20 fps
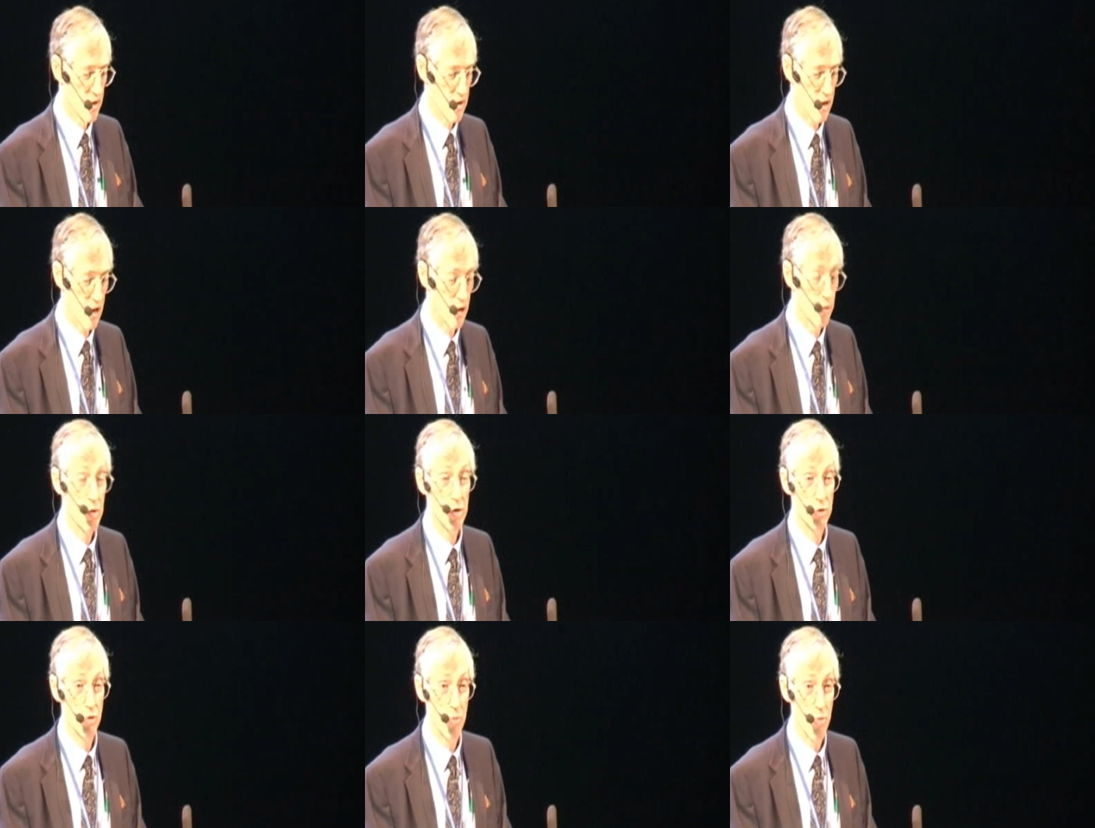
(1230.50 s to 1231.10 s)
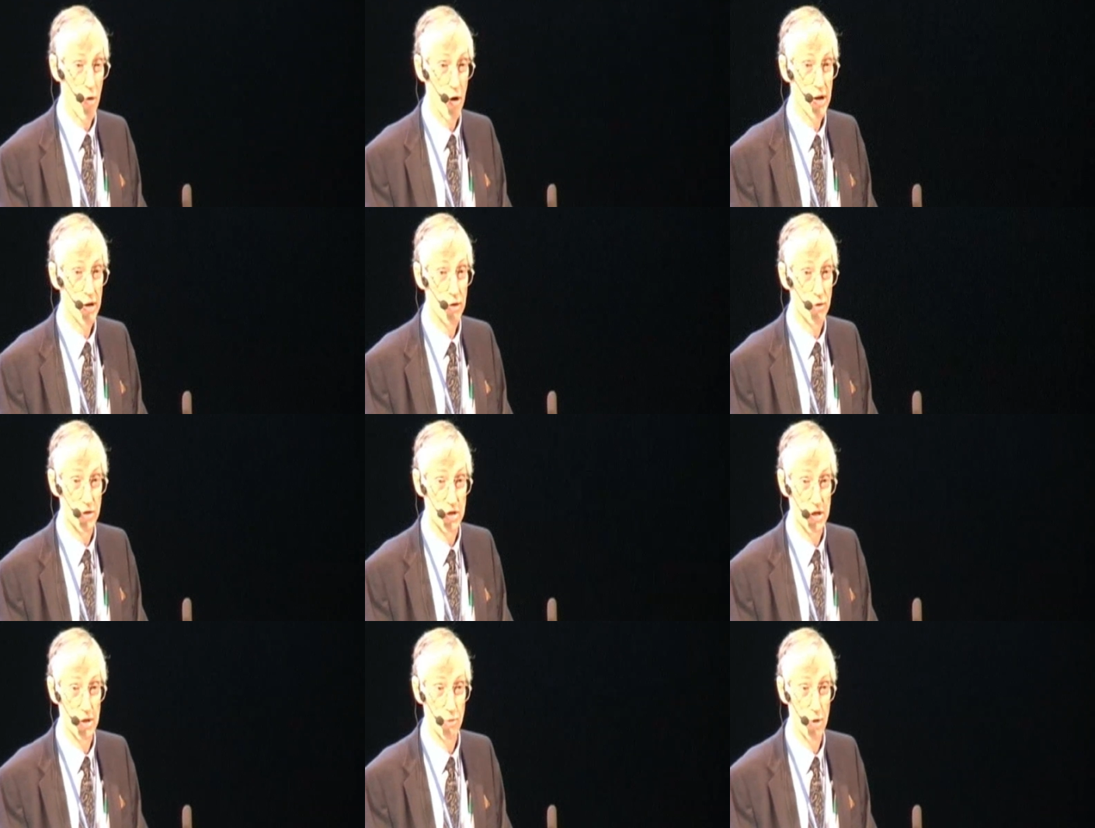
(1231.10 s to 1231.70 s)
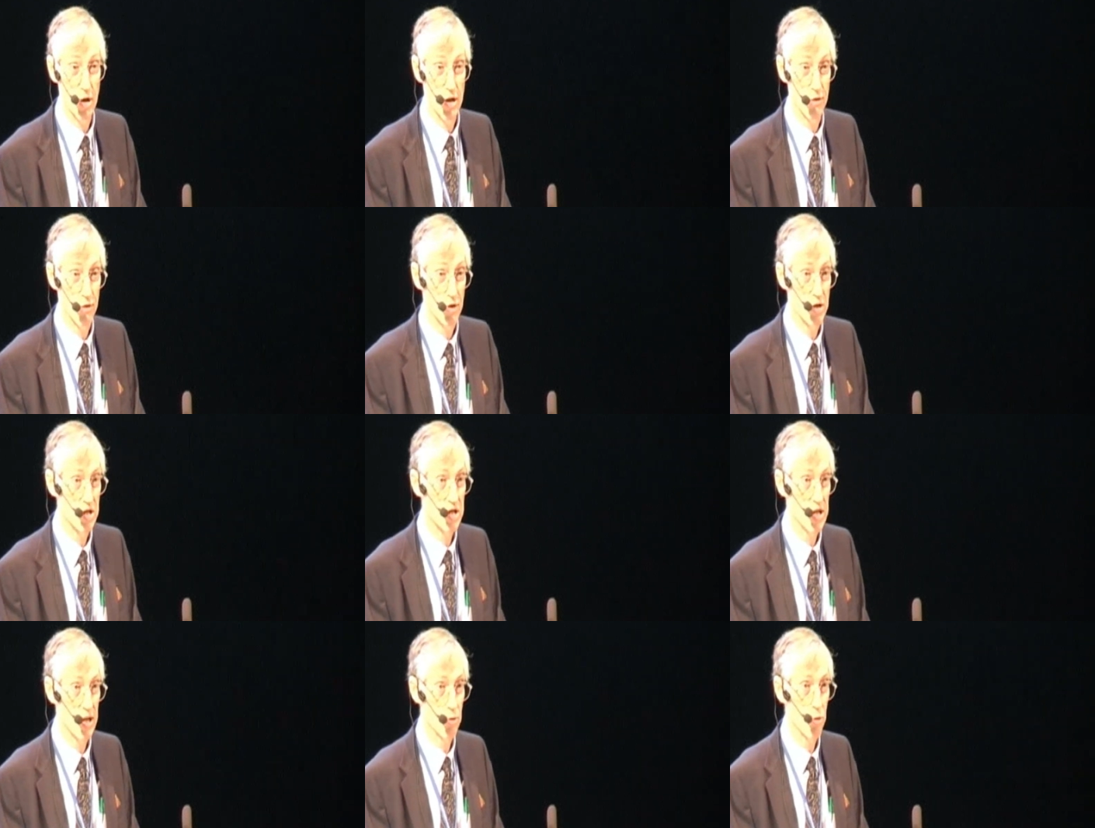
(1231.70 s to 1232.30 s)
elementary particles, some kind of
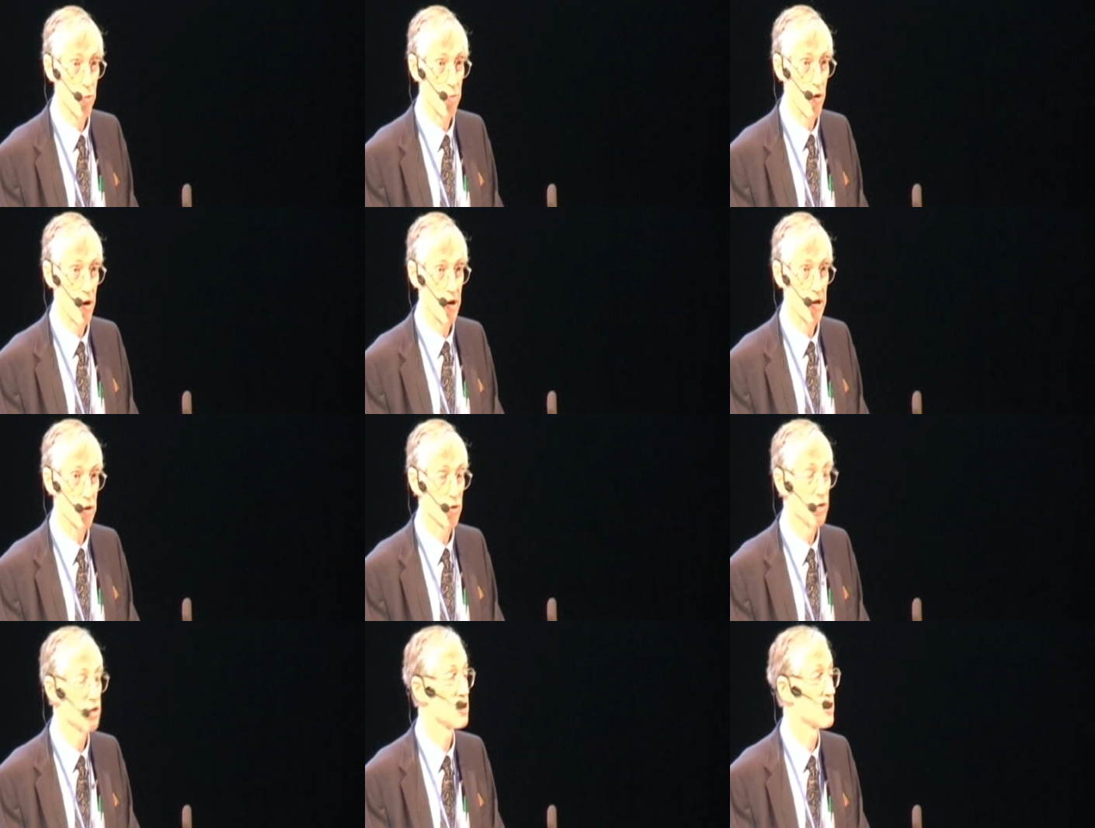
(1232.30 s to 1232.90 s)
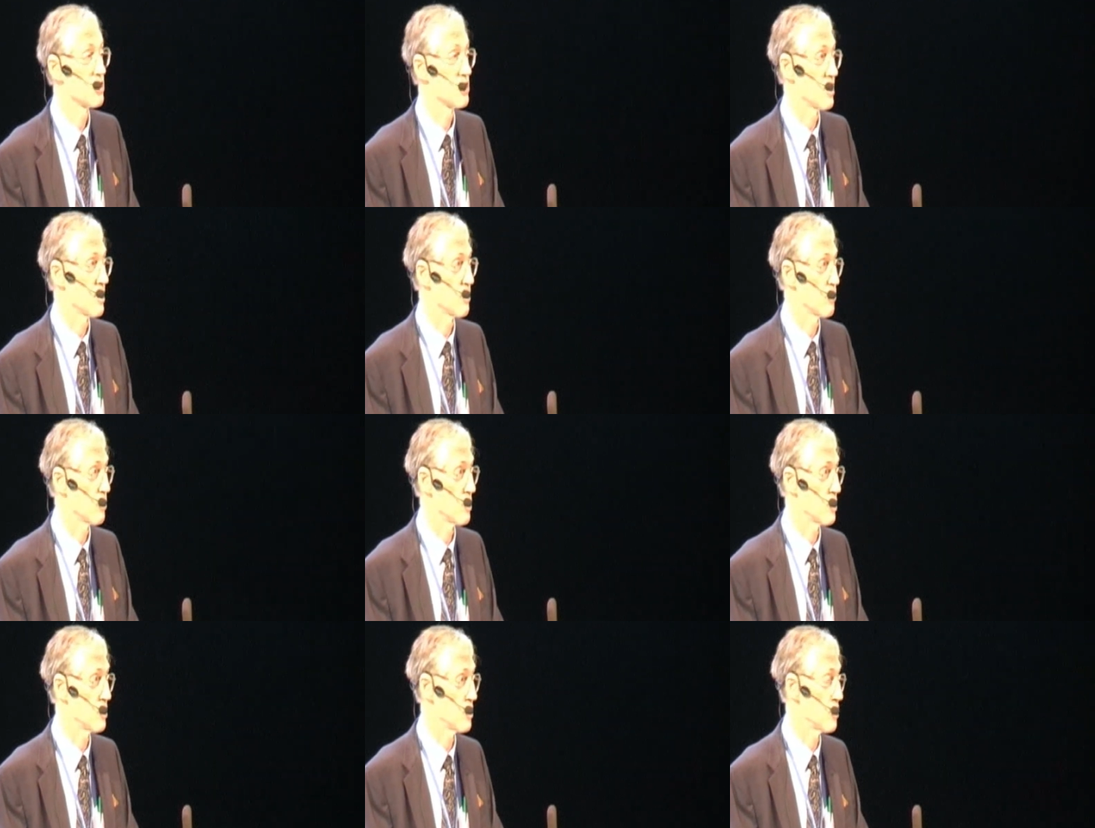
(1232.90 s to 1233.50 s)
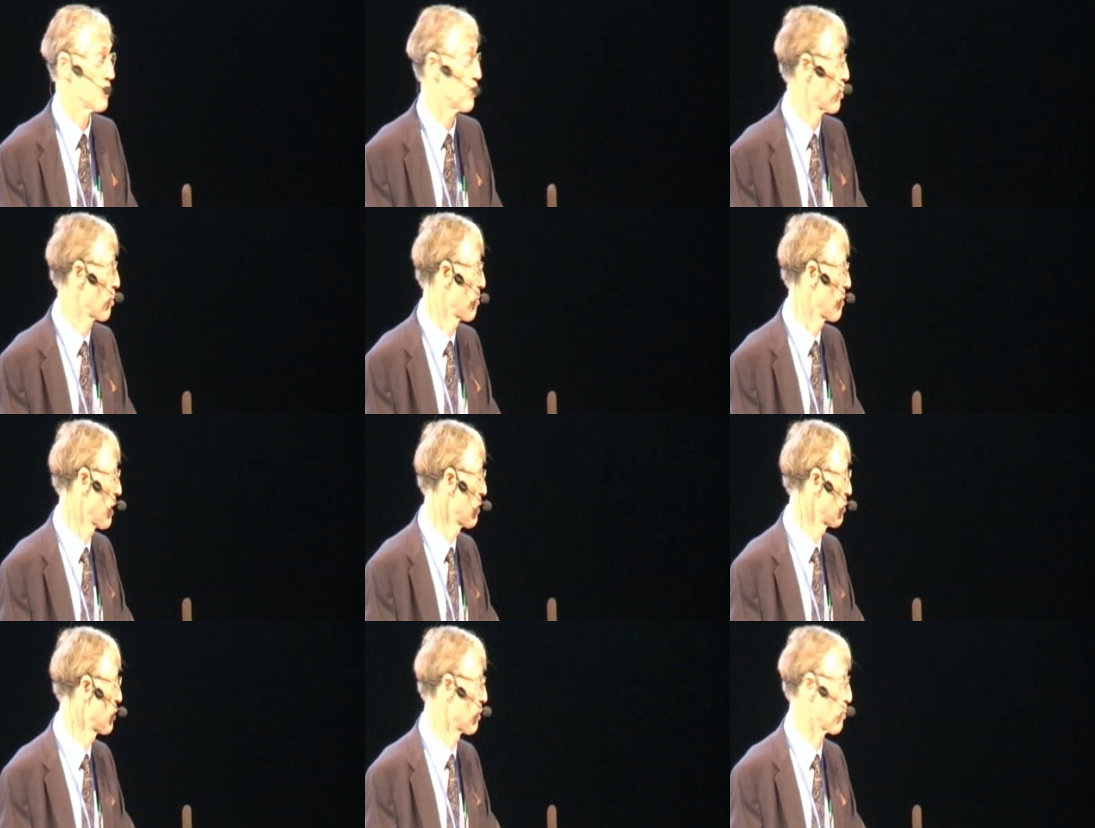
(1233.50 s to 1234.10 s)
unstable particles that we didn't know
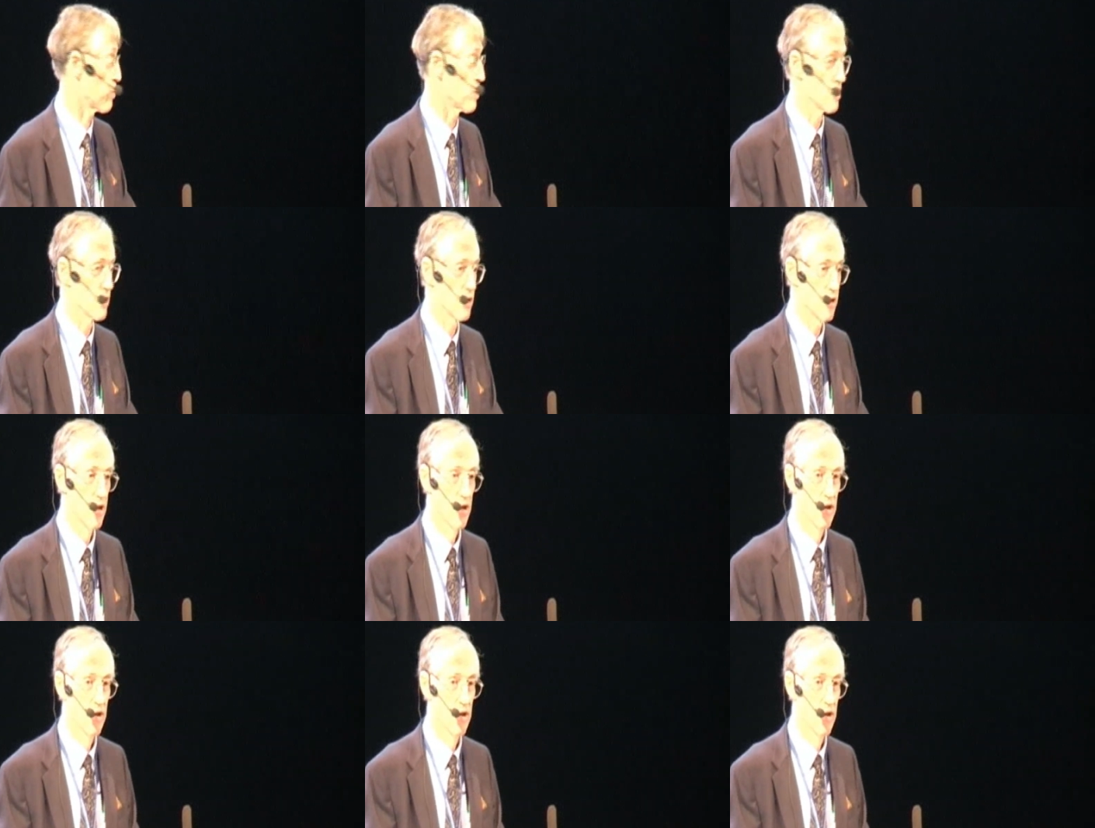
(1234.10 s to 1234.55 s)
about that would